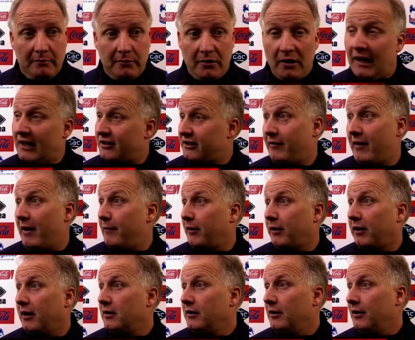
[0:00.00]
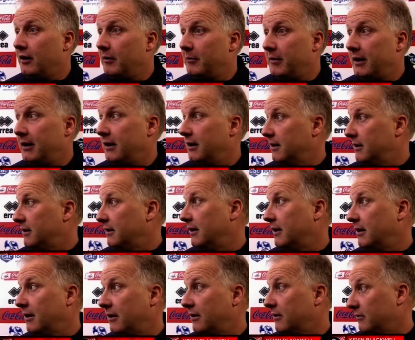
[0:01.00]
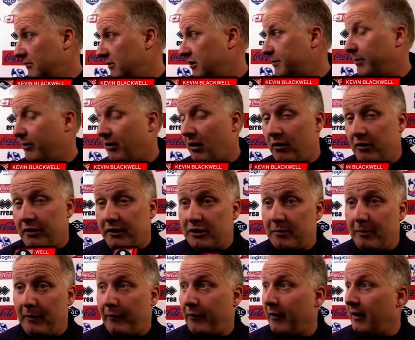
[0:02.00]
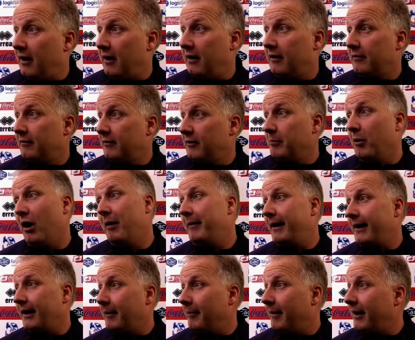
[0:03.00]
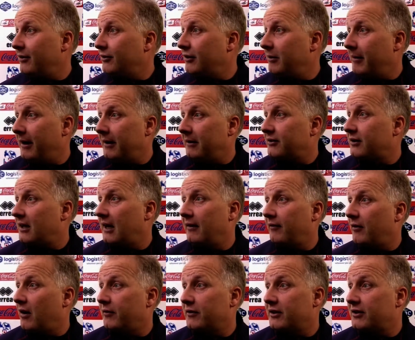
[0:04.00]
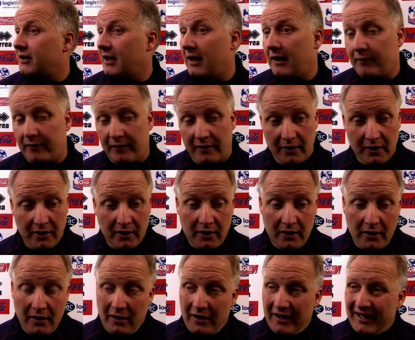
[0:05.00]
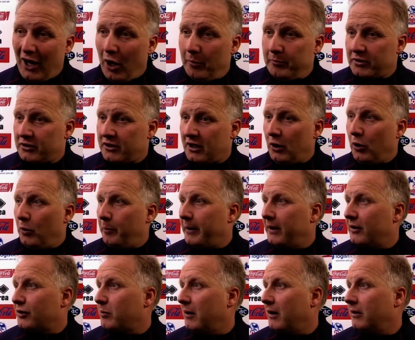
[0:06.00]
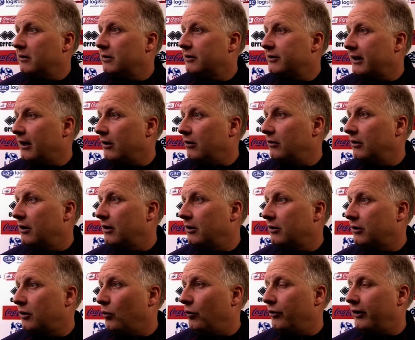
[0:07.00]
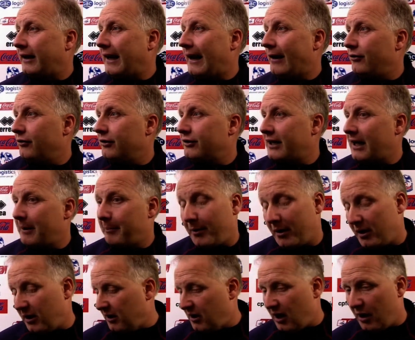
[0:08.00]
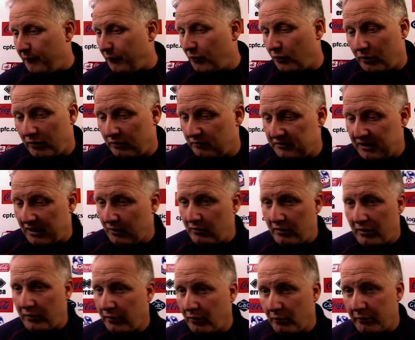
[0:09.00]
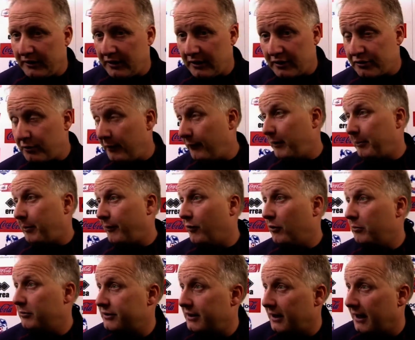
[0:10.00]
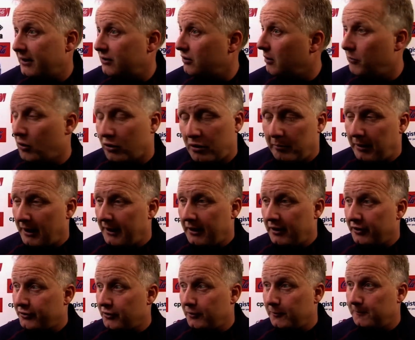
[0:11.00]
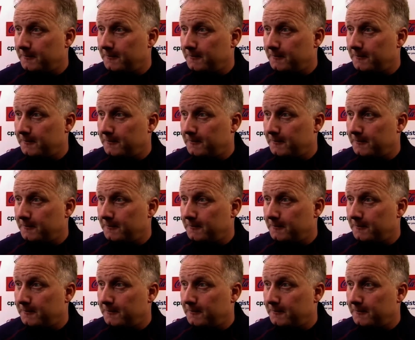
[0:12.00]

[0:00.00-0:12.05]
But the lads give it everything, you know what I mean? And uh, Speroni, to be fair, is my man of the match. He made save after save. And it opened us a little bit as well to get on the caught on the counter attack. But uh, overall, you know, I thought we did a terrific performance today, so I'm not complaining at